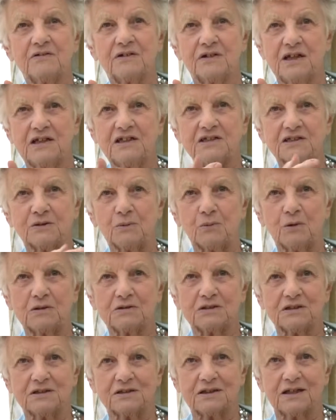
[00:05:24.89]
These that
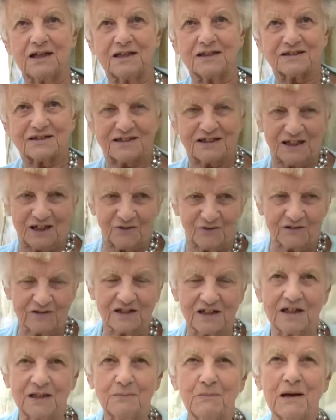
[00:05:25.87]
wanted to get
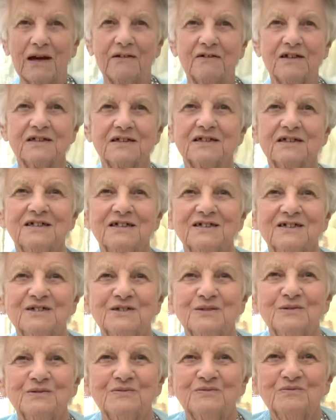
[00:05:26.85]
secretly married,
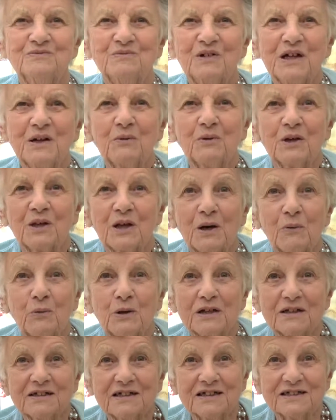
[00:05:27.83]
we were their
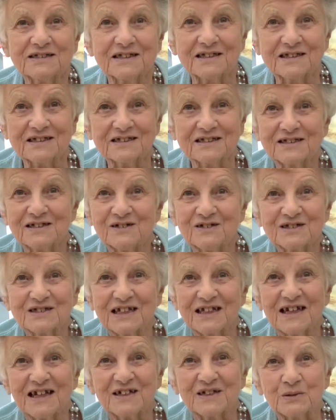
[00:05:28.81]
witnesses as long as
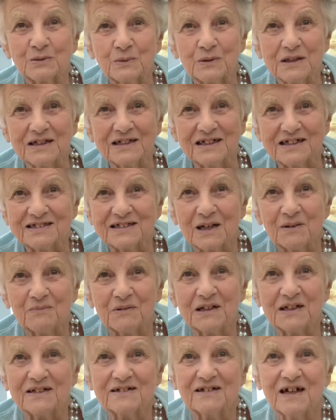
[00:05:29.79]
they had a witness.
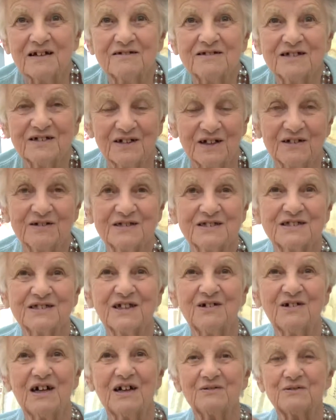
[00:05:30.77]

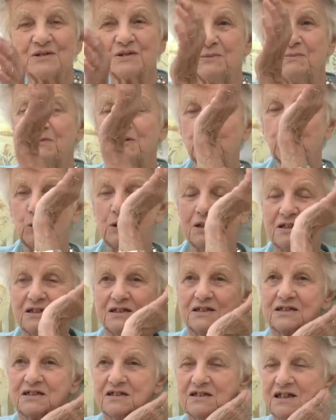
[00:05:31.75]
So I was a
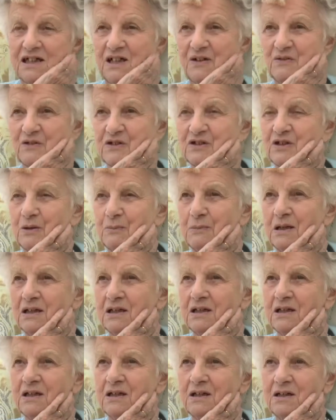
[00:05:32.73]
witness to ever so
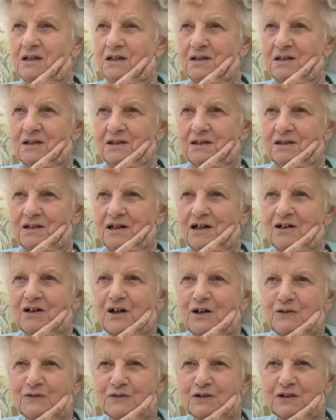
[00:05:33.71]
many. And
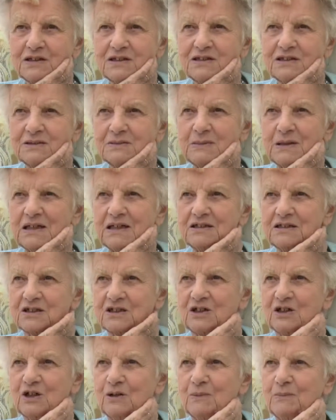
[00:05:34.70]
after this man had
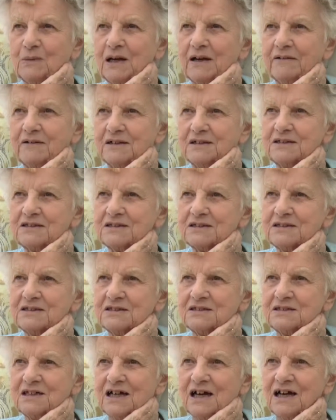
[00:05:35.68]
got married,
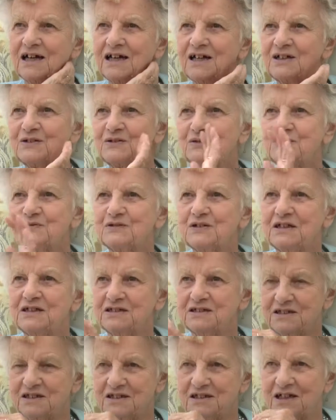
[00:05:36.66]
I had a
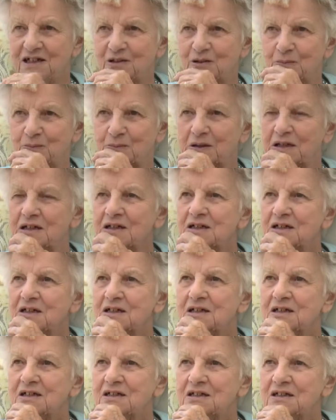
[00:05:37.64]
friend that helped me.
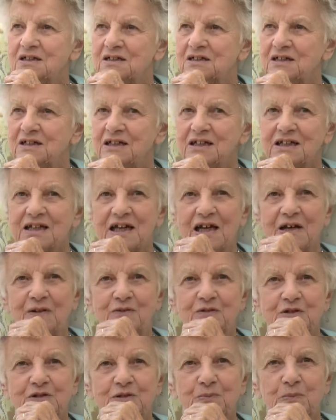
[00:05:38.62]
He
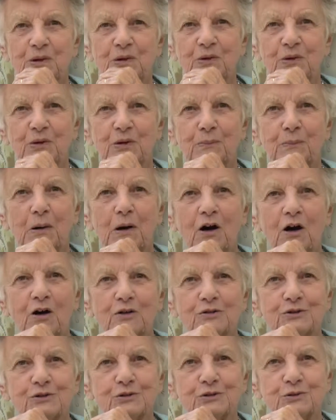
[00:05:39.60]
gave us both a
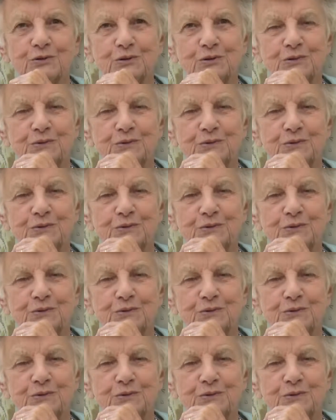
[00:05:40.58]
parcel.